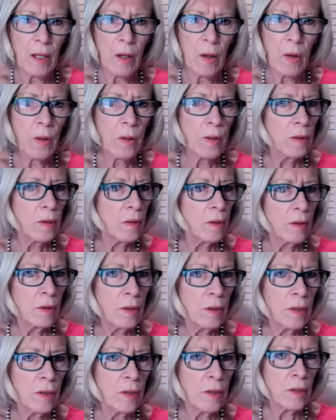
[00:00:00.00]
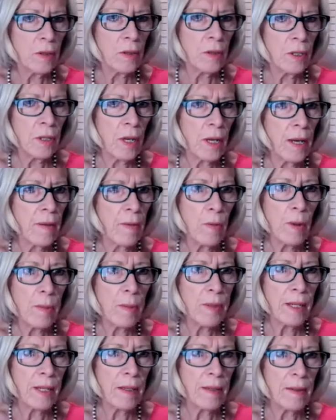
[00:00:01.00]
Or do you not have a
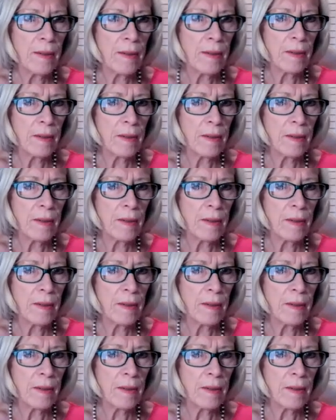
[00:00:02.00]
website?